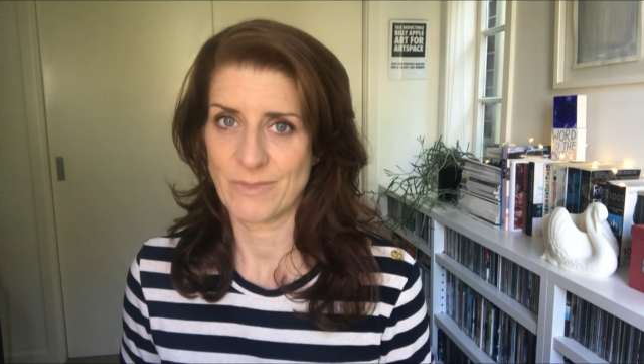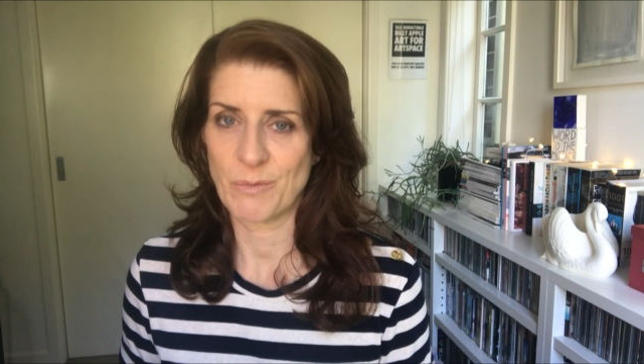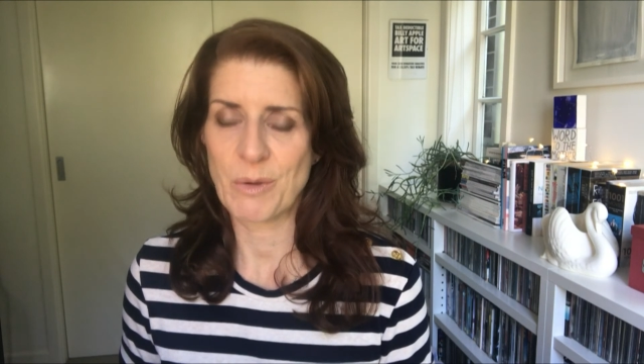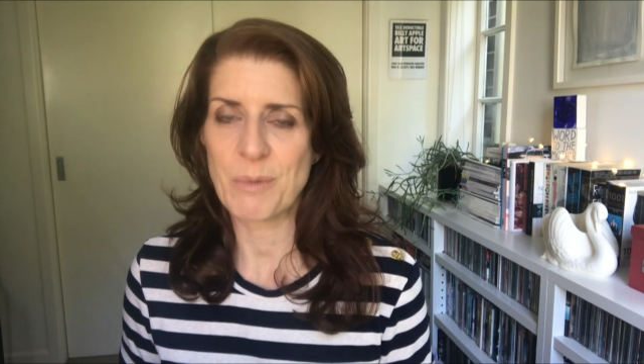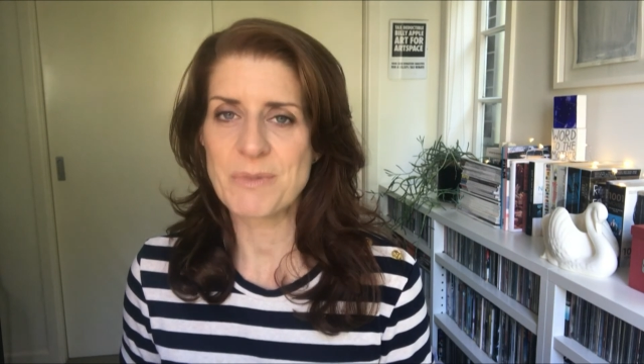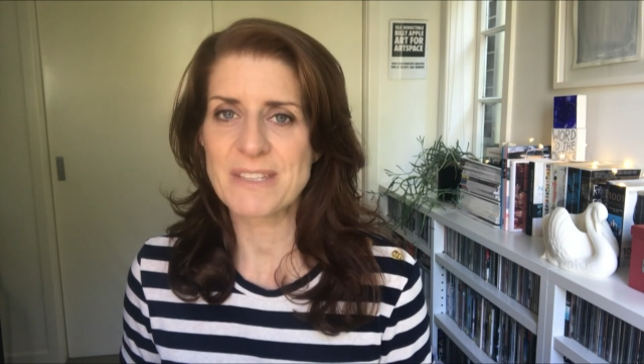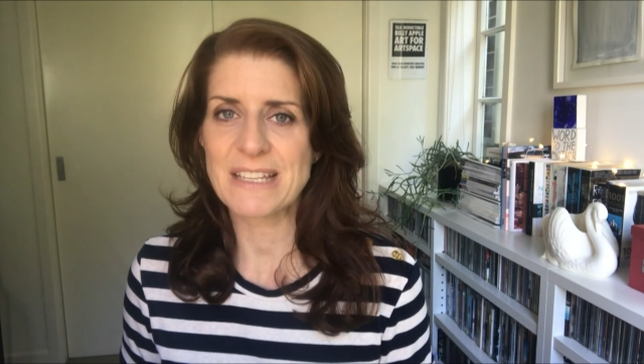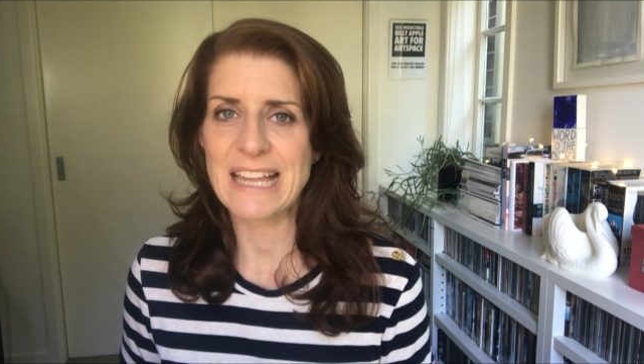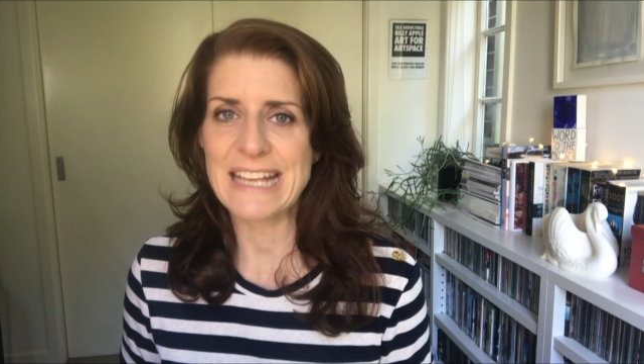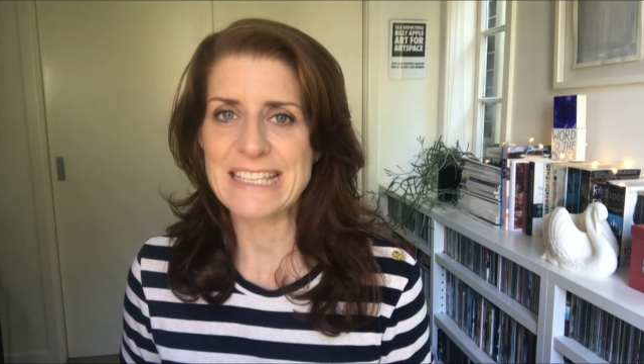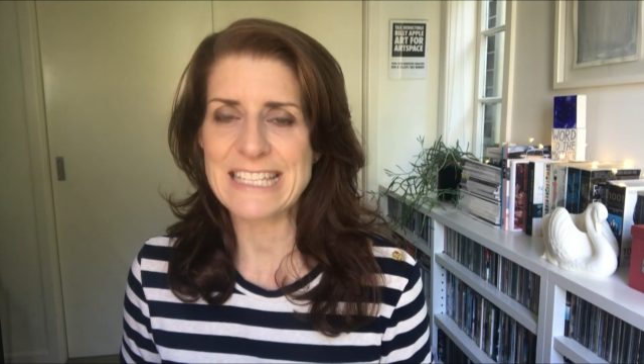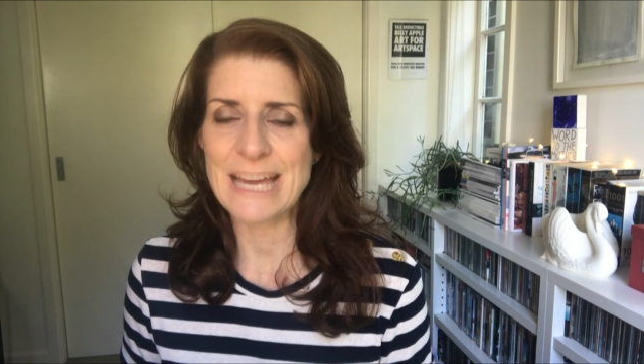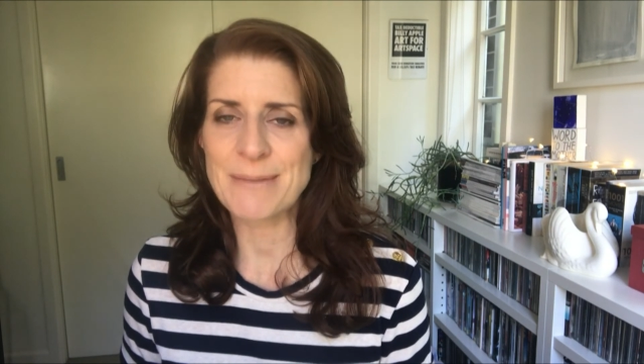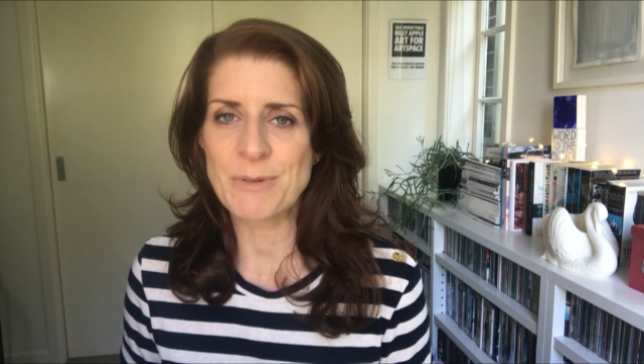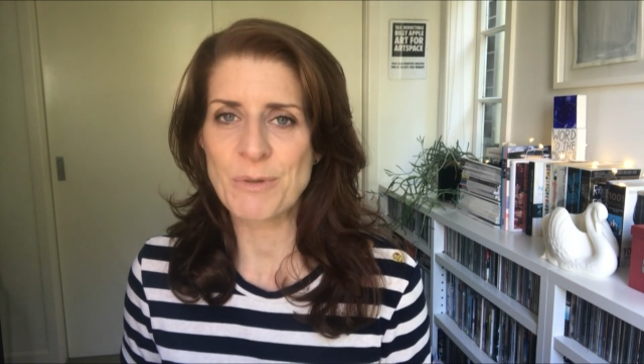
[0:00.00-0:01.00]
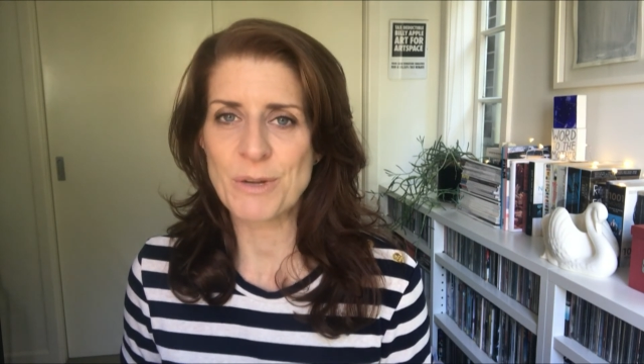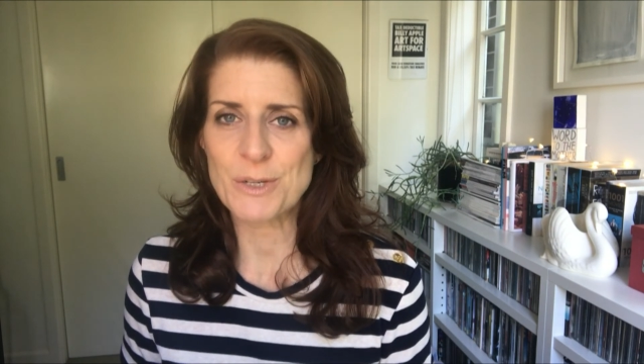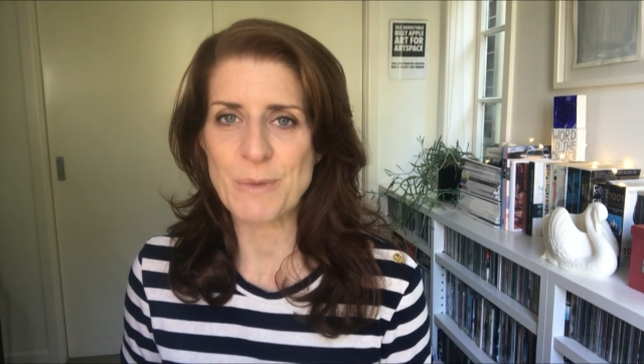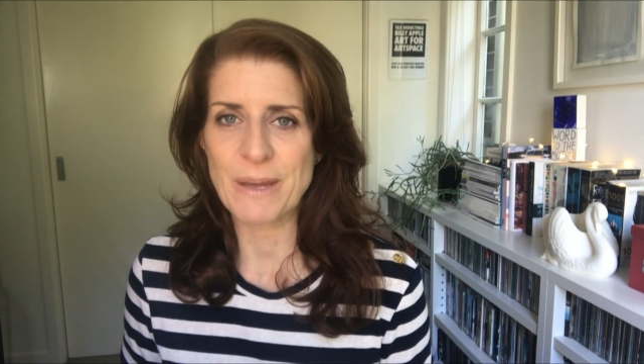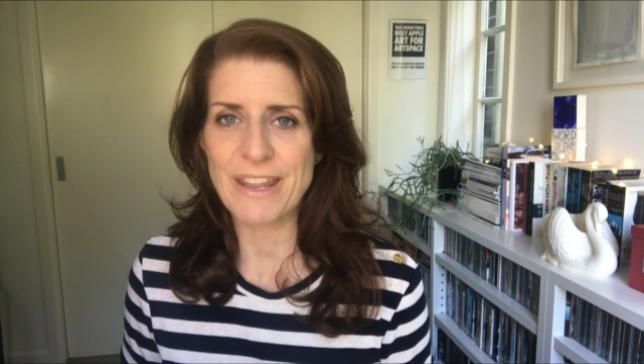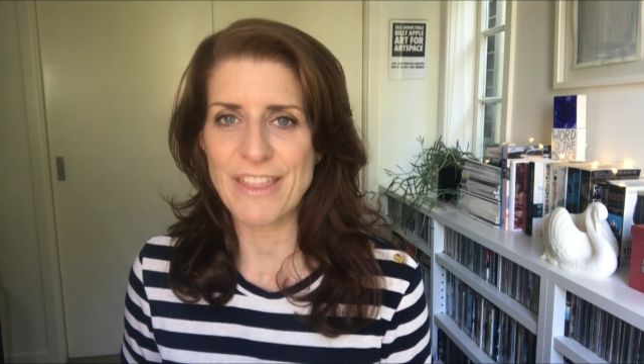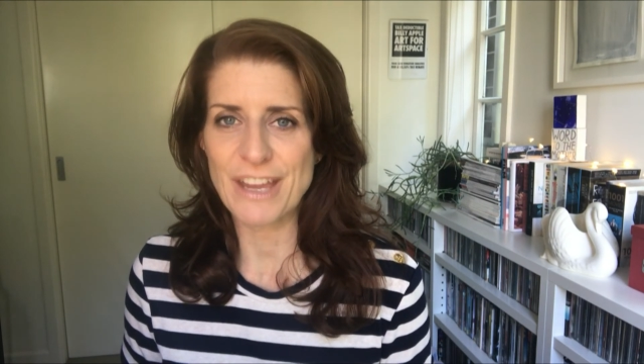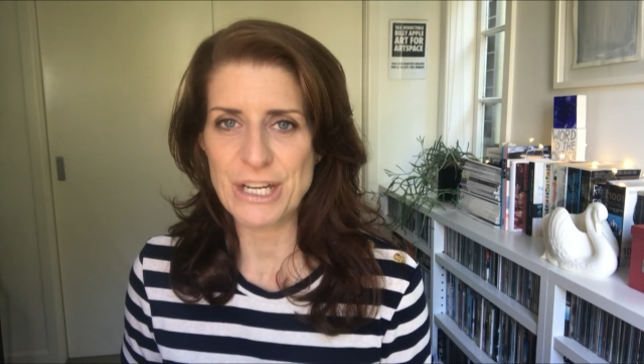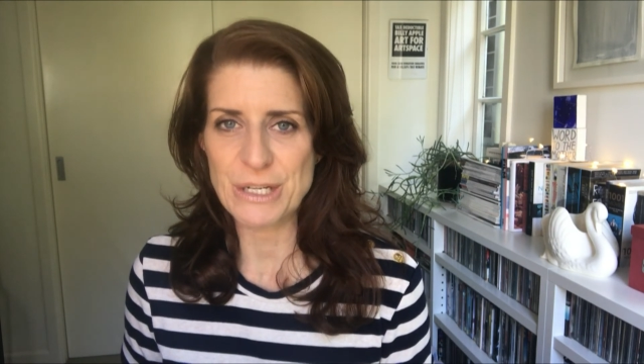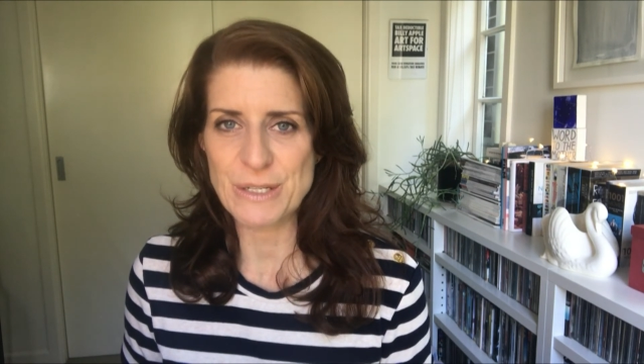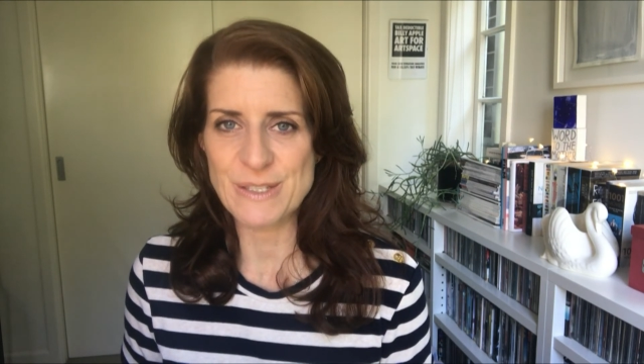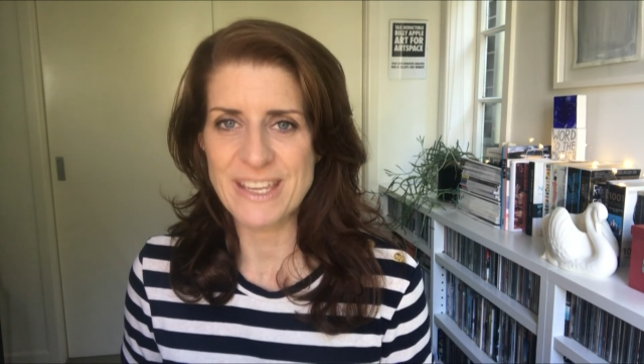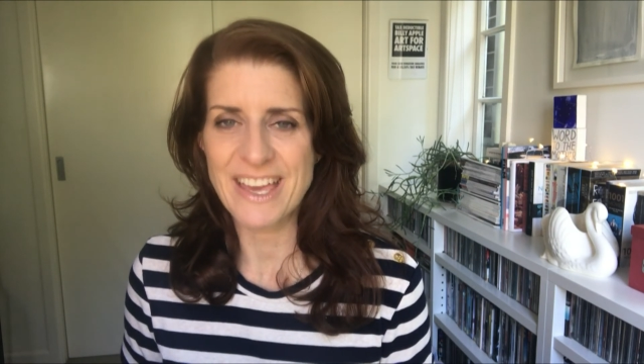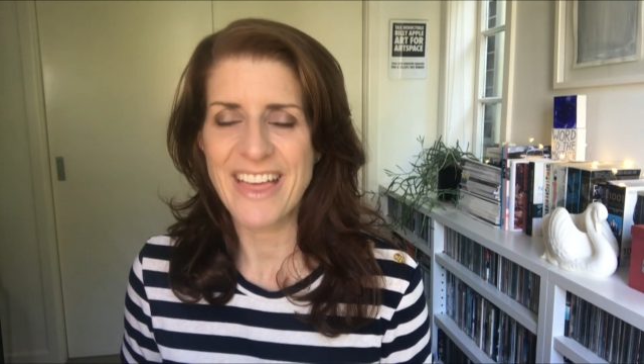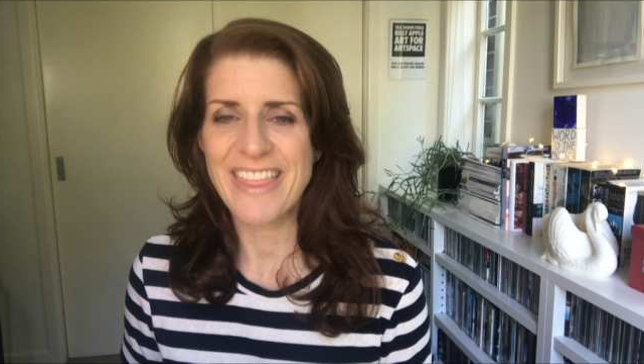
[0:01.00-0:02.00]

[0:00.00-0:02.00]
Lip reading: When was the last time you watched one of those?